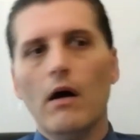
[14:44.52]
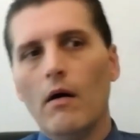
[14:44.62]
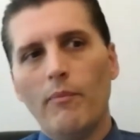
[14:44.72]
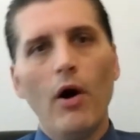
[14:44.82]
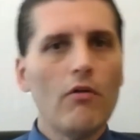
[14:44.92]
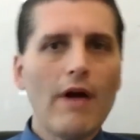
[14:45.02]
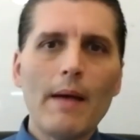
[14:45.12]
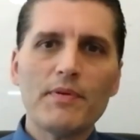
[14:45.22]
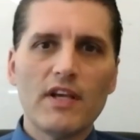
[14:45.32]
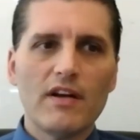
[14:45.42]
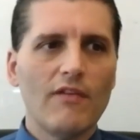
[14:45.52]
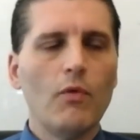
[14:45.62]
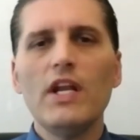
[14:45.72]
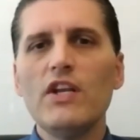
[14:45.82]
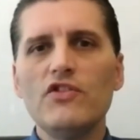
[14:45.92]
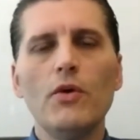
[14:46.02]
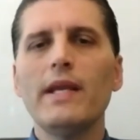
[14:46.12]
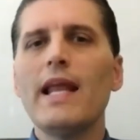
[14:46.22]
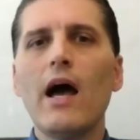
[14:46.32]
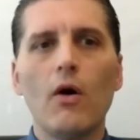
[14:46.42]
polar opposite of what he's doing
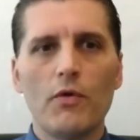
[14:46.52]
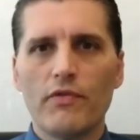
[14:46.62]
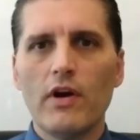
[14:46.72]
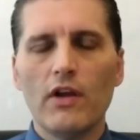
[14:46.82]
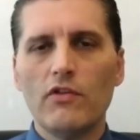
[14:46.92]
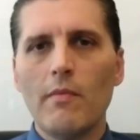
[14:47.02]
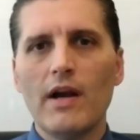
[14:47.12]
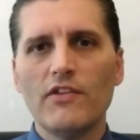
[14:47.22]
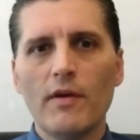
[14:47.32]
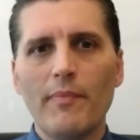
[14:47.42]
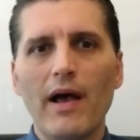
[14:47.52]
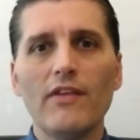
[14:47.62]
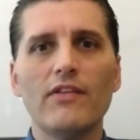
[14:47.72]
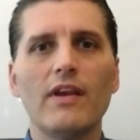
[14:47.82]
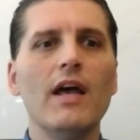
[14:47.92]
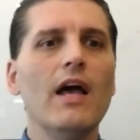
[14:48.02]
now with regard to monetary policy.